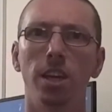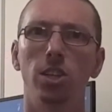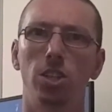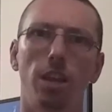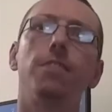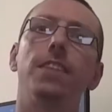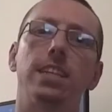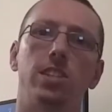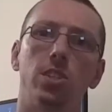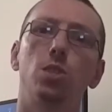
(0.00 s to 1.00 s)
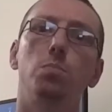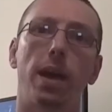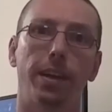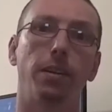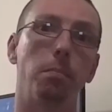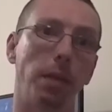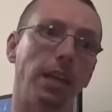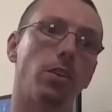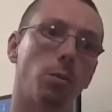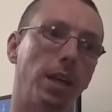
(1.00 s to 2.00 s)
stuff that's inspired
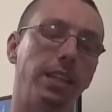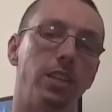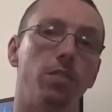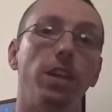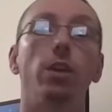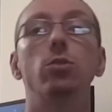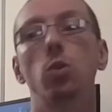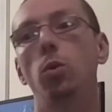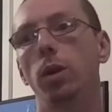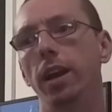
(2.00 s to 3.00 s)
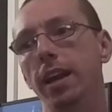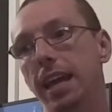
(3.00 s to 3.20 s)
me to write these videos or